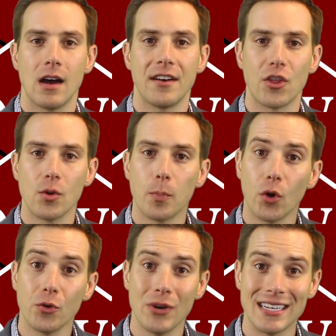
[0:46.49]
Another
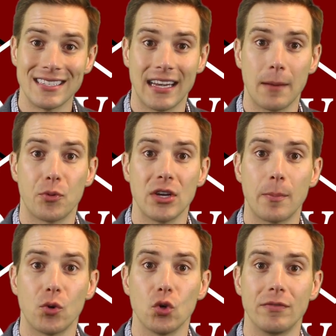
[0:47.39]
important reason to get
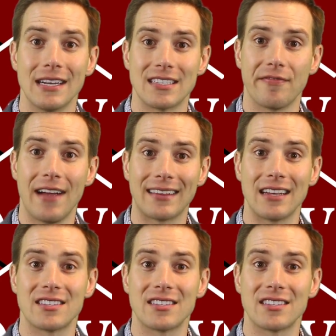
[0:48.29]
pre-approved is the fact